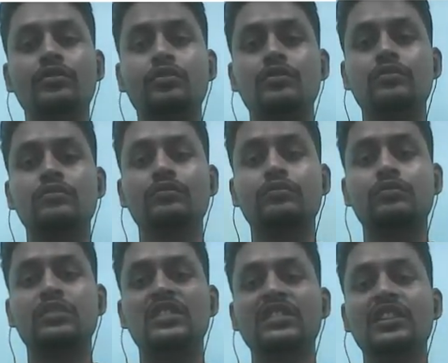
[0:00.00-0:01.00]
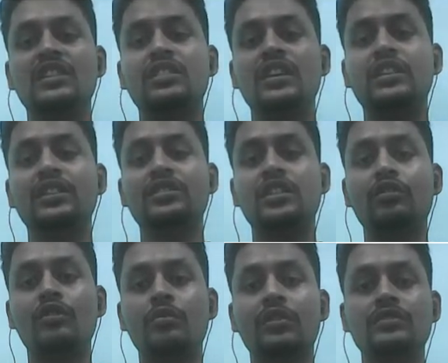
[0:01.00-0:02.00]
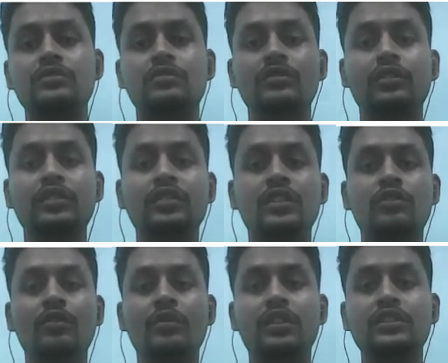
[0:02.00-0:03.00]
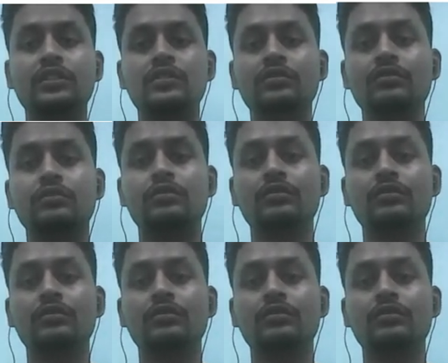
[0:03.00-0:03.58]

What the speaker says: So These are the initial coverage. Initial coverage